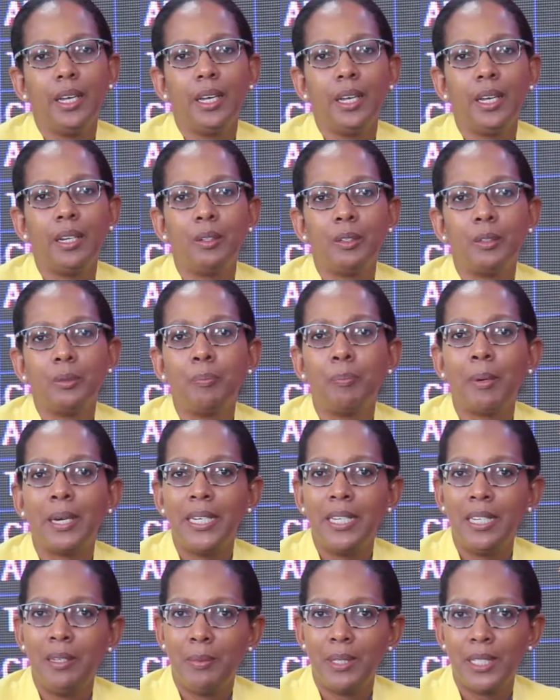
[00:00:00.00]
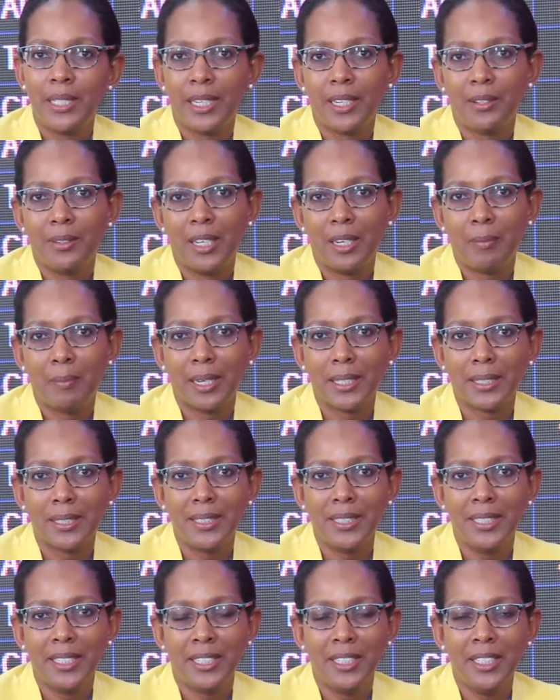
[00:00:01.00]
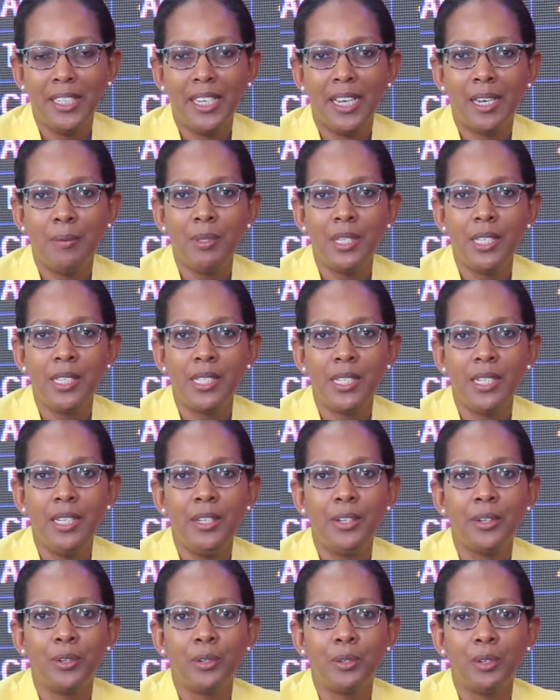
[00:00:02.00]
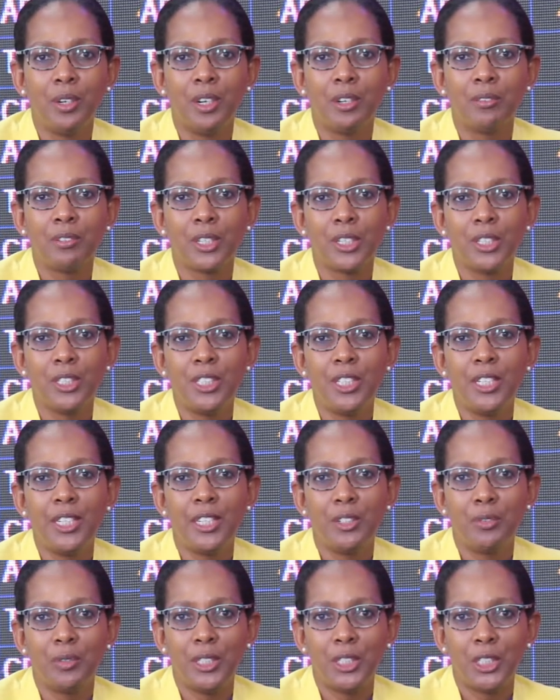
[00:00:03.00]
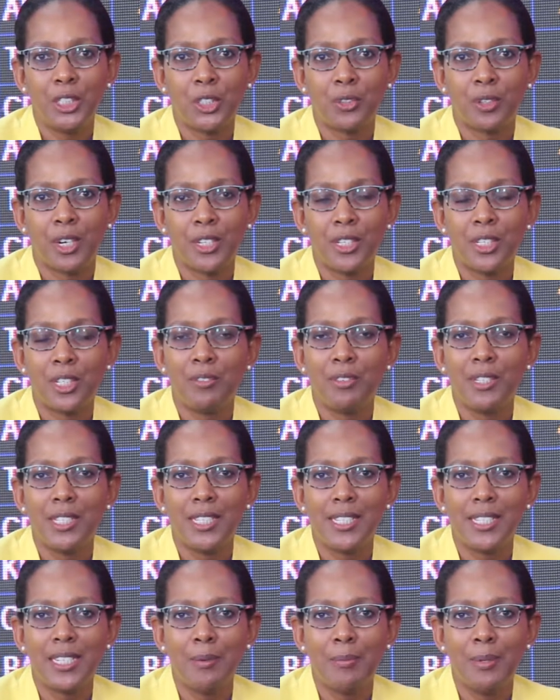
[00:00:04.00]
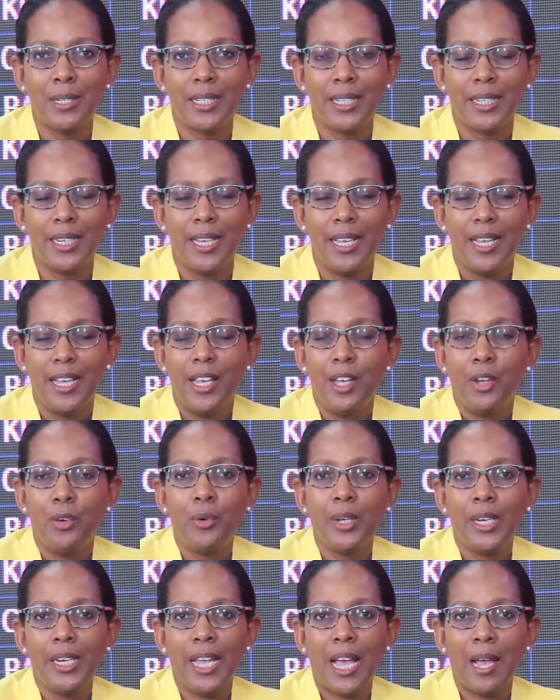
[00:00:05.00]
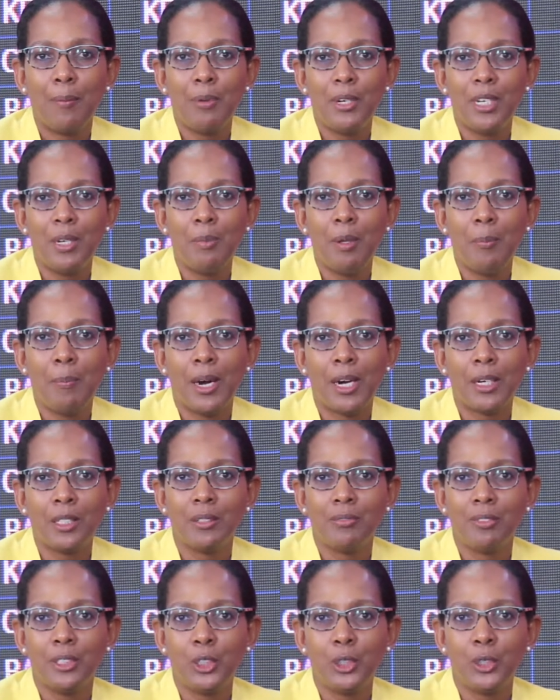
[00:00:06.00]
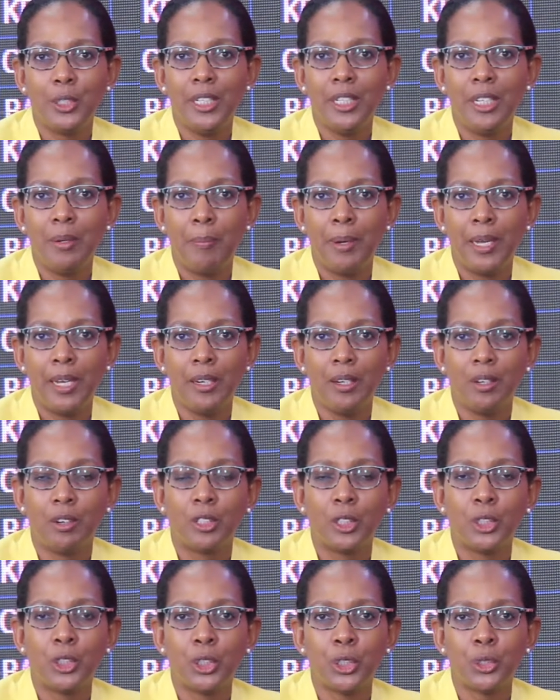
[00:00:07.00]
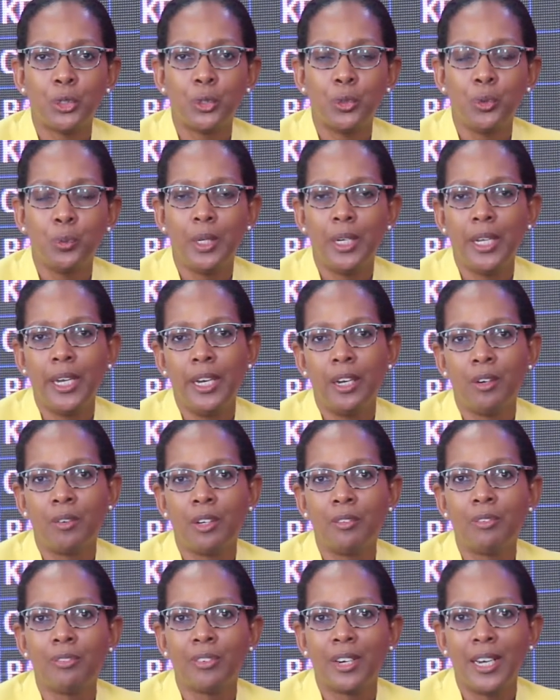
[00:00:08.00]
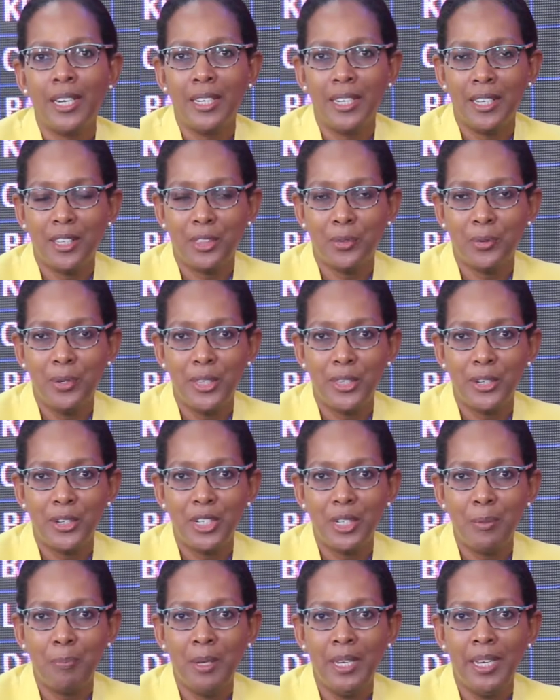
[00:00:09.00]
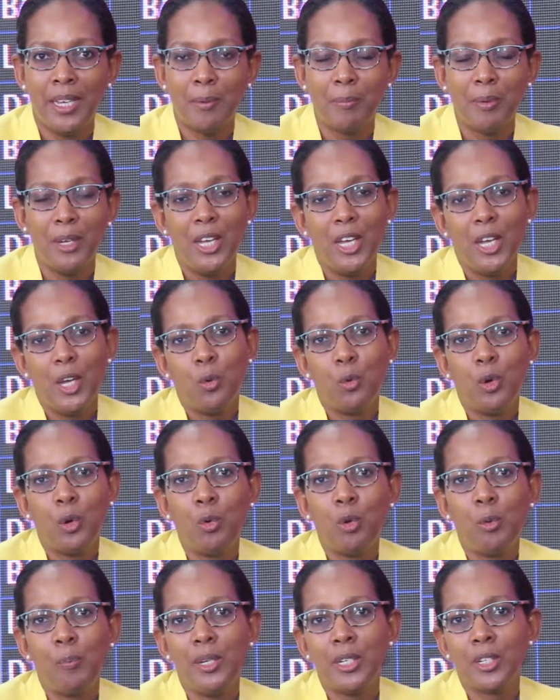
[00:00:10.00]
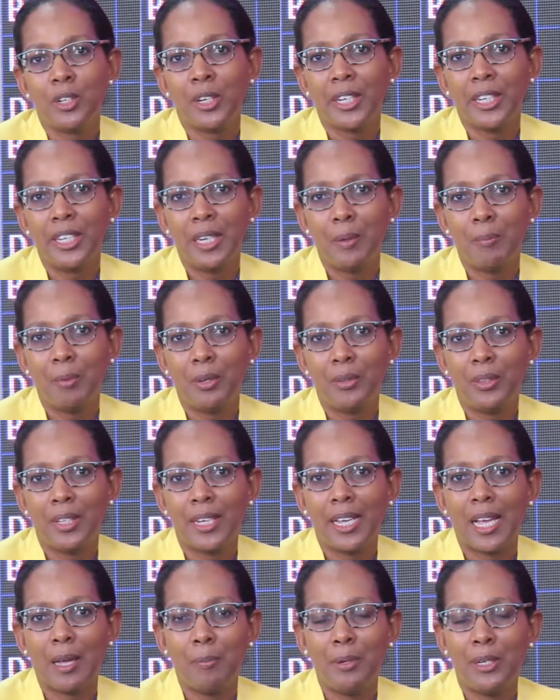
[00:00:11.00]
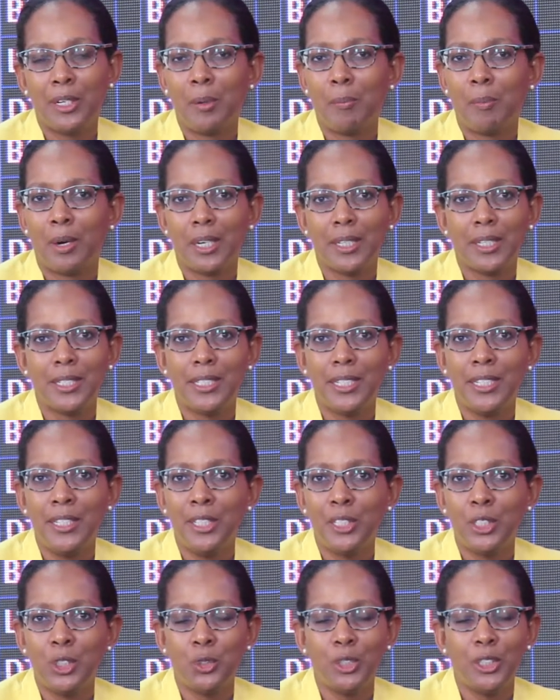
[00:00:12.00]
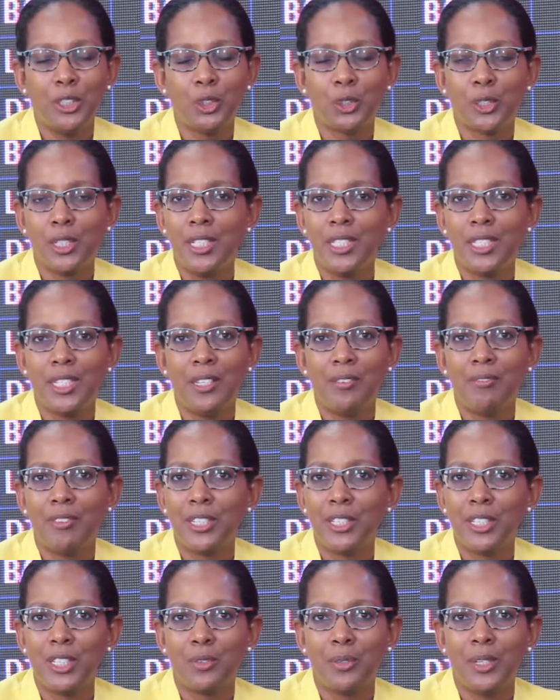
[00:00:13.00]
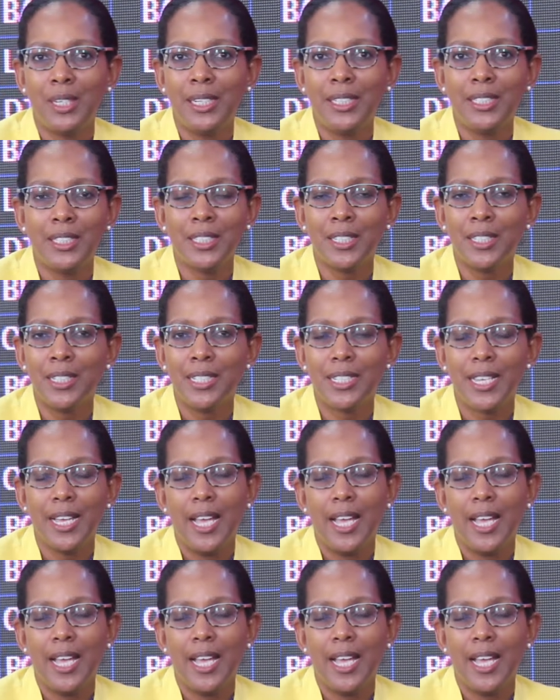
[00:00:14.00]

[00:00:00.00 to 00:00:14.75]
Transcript: Hello, my name is Kerry-Ann Makatiani. I'm the CEO of Custody and Registrar Services Limited. Really happy to be part of the Trading Bell. Our show will air on Friday at 3:30 p.m., where we'll be talking about the capital markets industry, trends in investor relations,